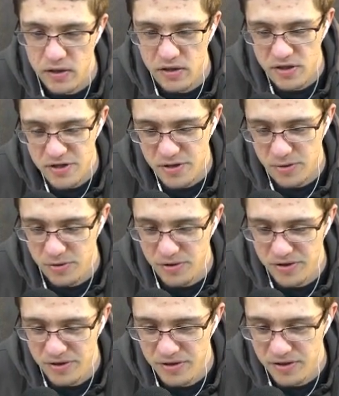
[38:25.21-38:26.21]
So
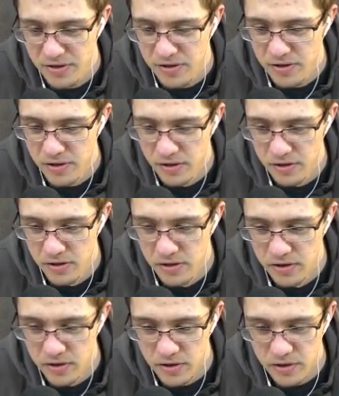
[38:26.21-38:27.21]
this isn't a question about
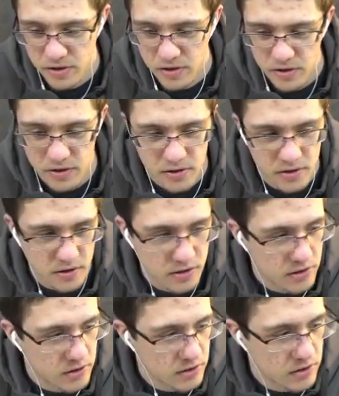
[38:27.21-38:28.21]
science, but
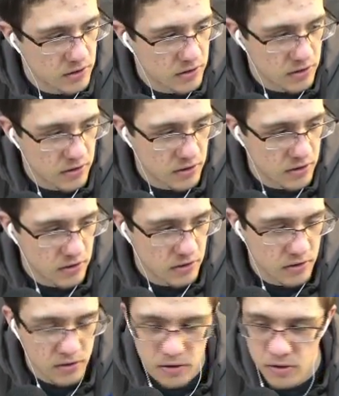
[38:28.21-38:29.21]
more so about
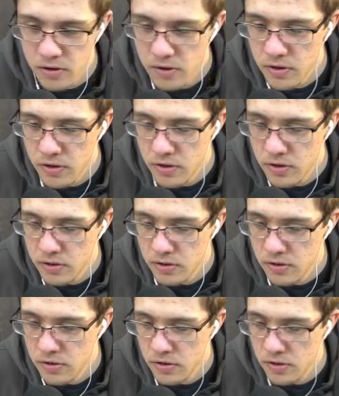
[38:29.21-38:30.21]
language and
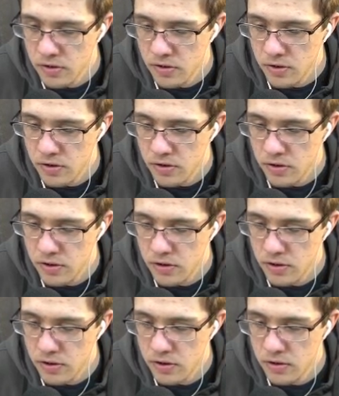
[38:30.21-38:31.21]
how we describe
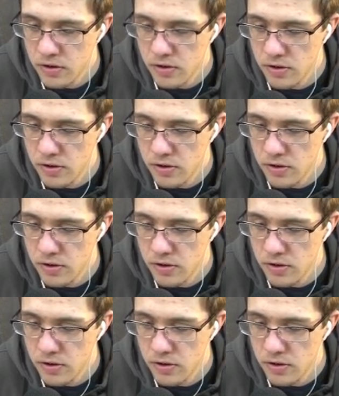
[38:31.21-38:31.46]
things.